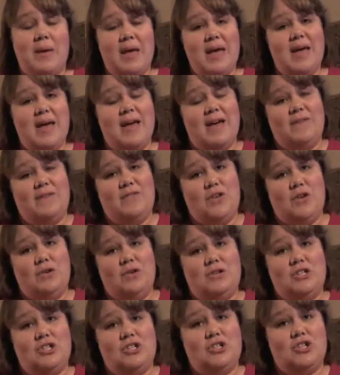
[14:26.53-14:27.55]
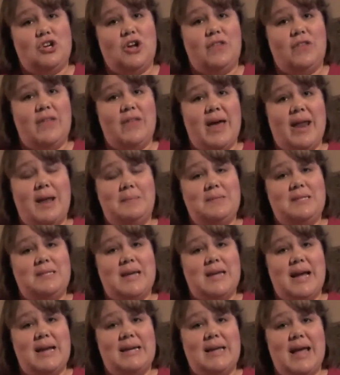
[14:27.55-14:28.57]
If you just turn that
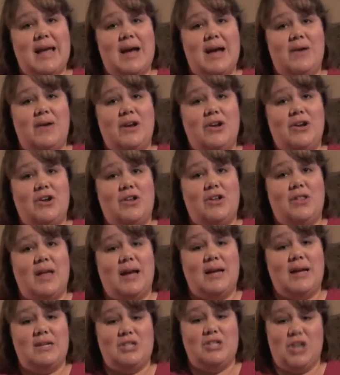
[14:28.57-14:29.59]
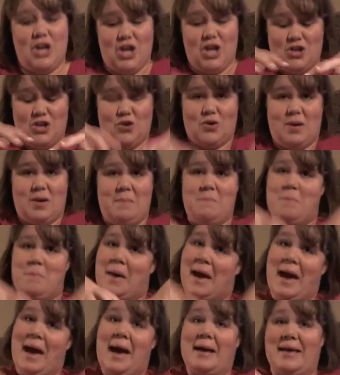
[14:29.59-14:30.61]
upside down in your luggage, you can
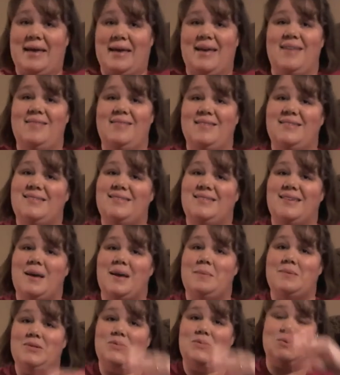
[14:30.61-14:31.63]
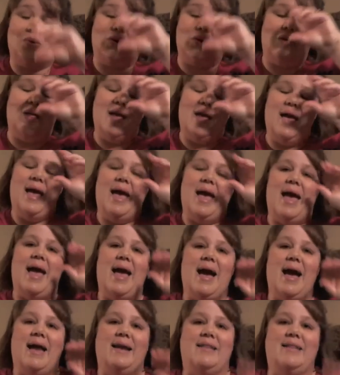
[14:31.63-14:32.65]
pack in the step stool,
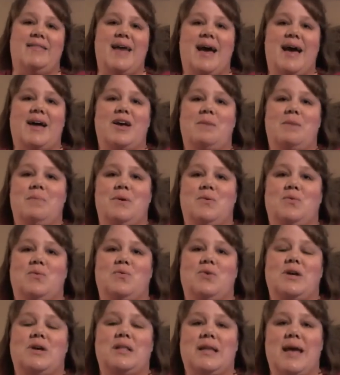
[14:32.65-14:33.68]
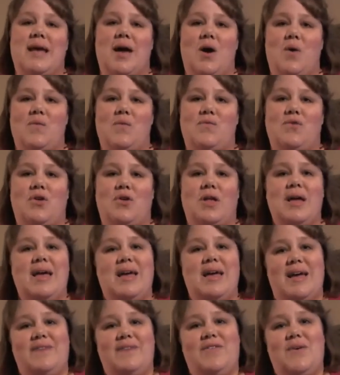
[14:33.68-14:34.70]
and that could be really helpful
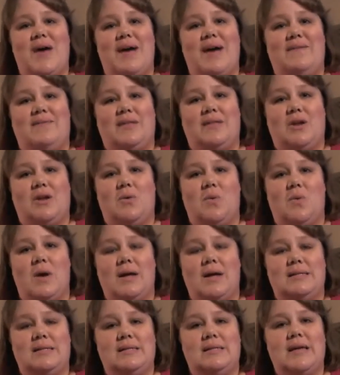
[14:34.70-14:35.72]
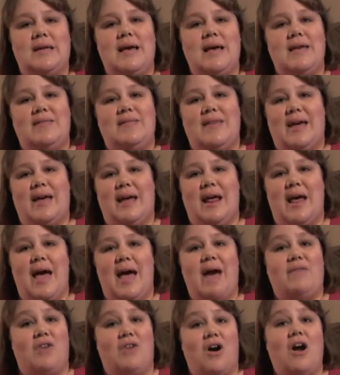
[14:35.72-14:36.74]
if you have little ones that
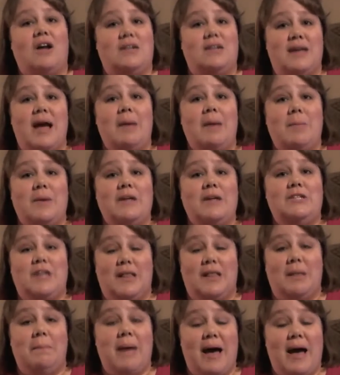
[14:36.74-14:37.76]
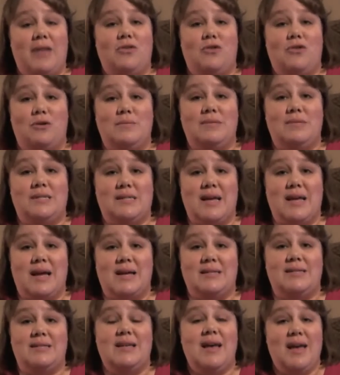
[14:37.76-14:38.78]
have a hard time reaching the bathroom
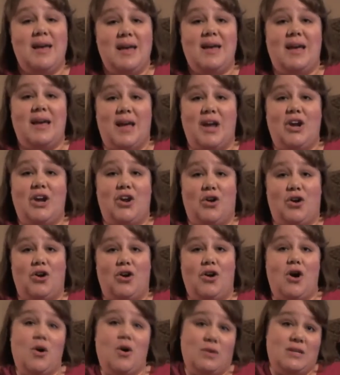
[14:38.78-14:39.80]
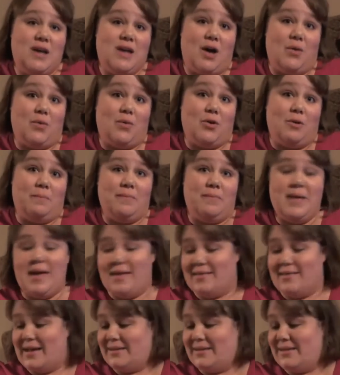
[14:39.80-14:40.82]
sinks in your hotel room.
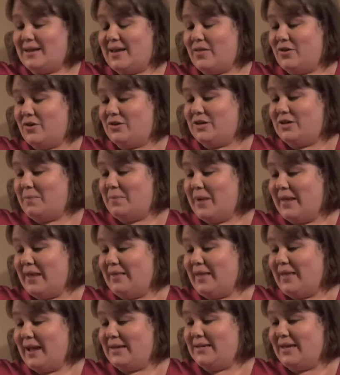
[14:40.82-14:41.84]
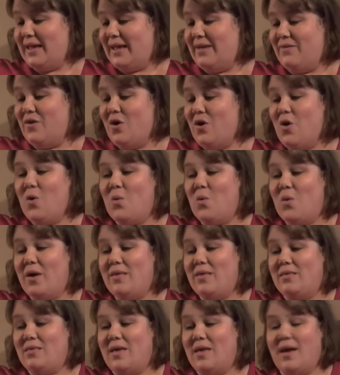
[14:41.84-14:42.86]
That's another tip I'd like to give.
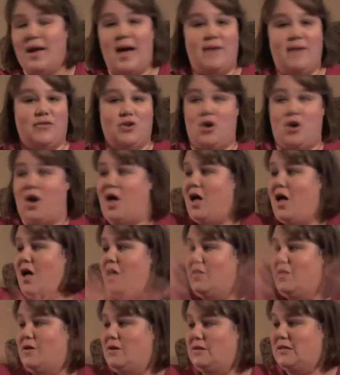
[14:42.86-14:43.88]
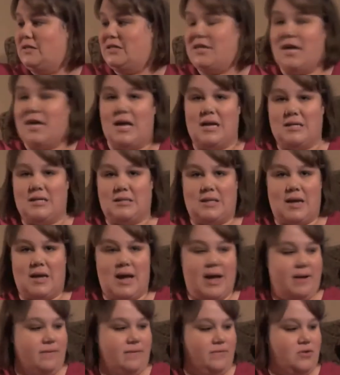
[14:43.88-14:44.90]
One thing, after all those things that
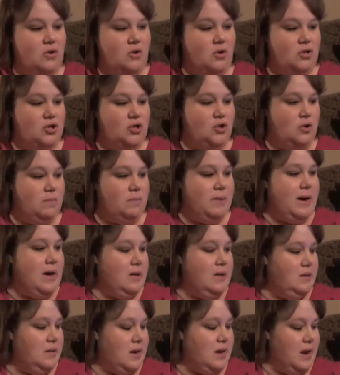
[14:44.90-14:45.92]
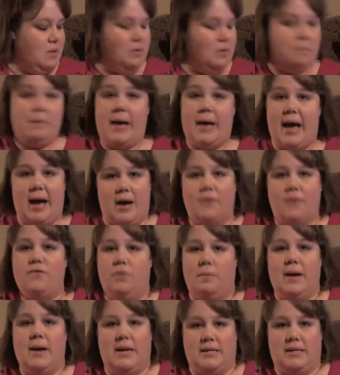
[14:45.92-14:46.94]
I've told you about that I would pack for
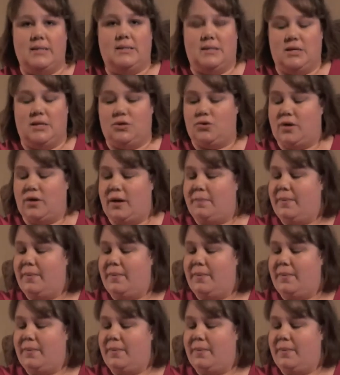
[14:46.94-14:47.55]
my Disney trip,